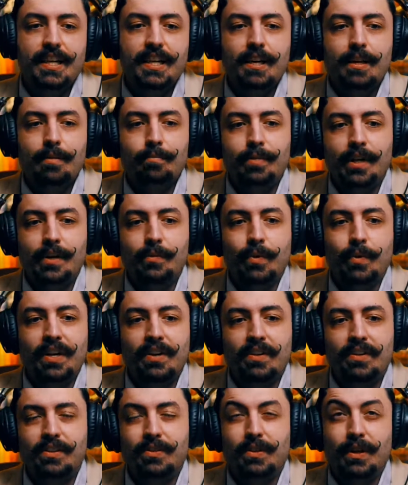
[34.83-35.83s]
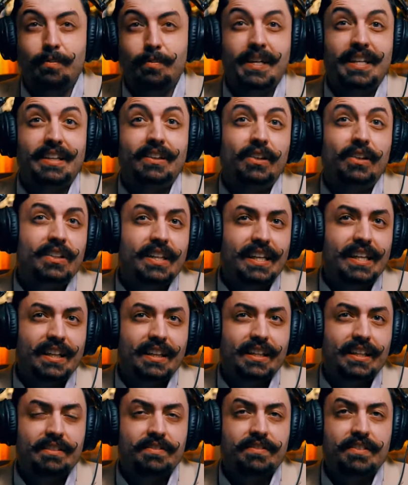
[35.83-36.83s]
but we are going to be looking at
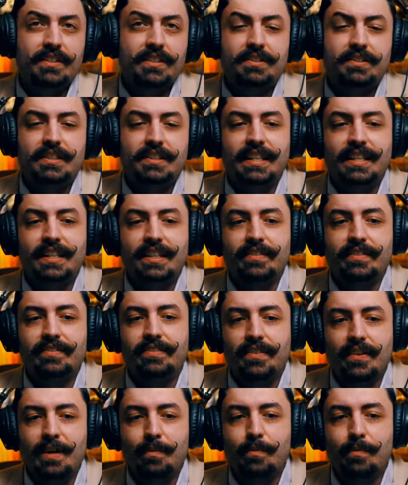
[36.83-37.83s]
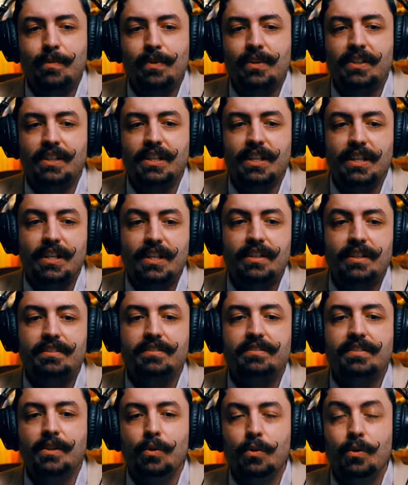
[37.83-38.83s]
this funnel in the framework
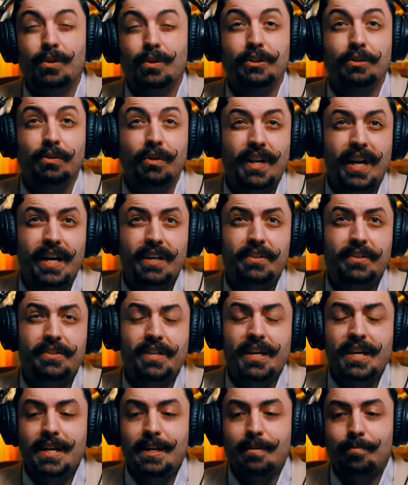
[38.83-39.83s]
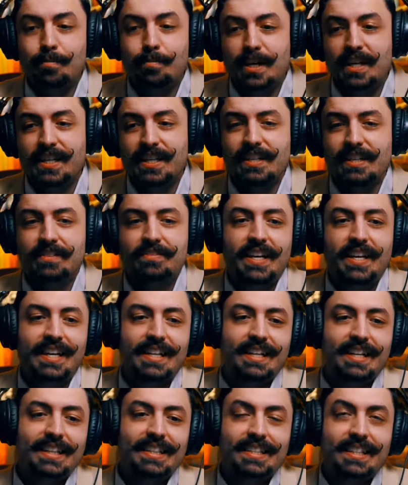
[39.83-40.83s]
of course creators. But if at
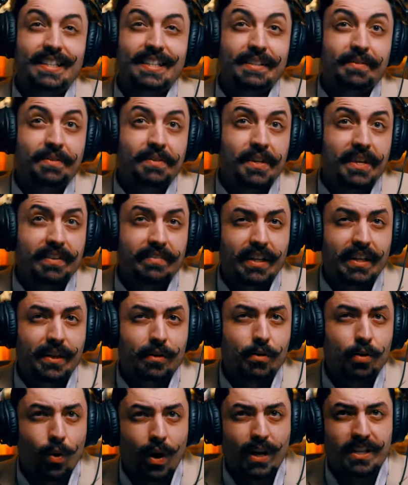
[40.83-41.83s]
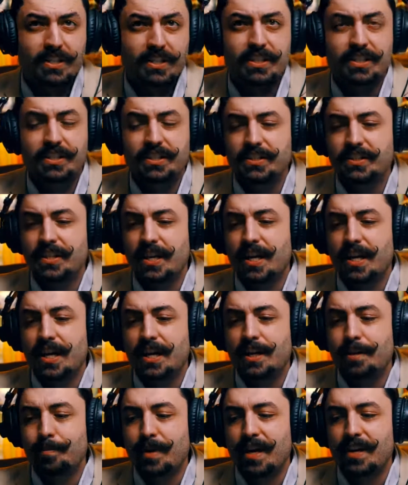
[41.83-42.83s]
any time you have any questions
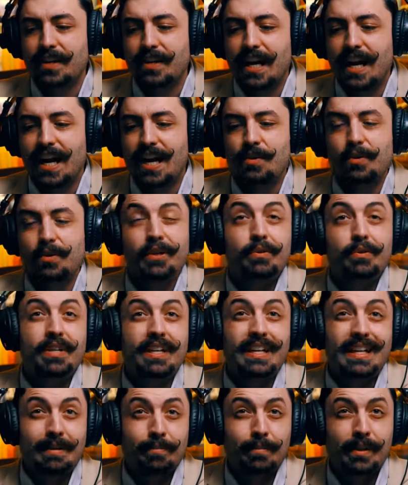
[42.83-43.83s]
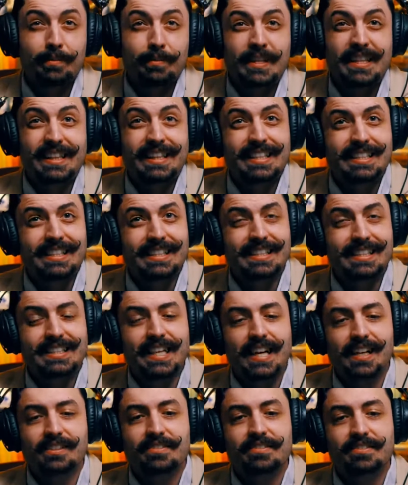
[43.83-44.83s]
about how you can implement this
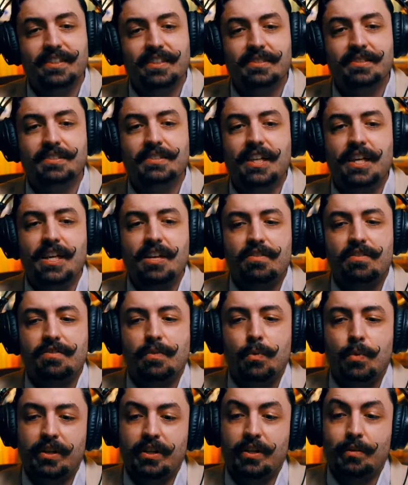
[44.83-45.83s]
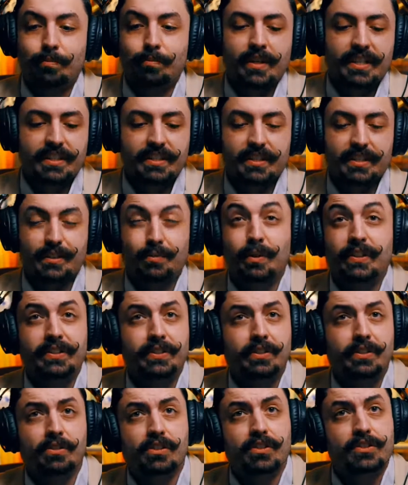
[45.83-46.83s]
exact funnel for your business, whether
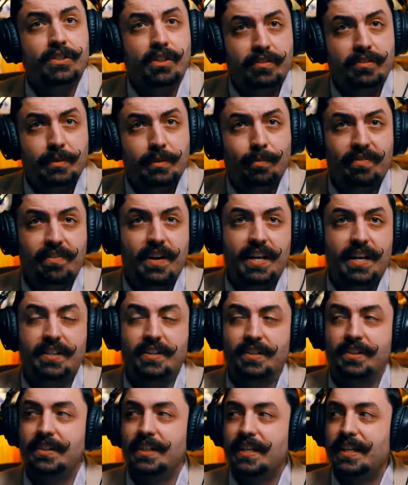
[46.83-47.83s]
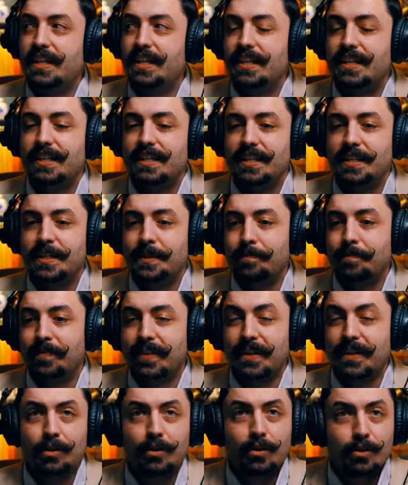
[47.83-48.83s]
you're a service provider, a
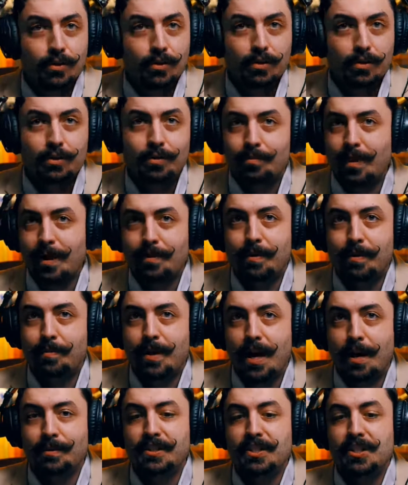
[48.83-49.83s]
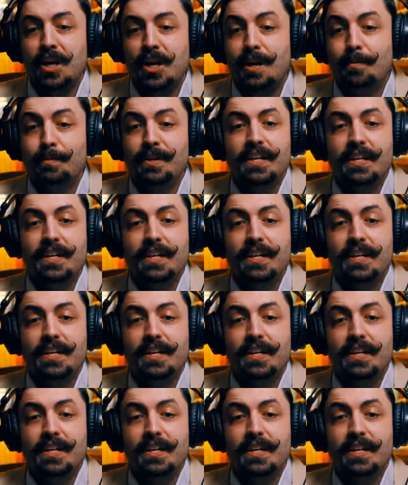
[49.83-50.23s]
local mom and pop shop,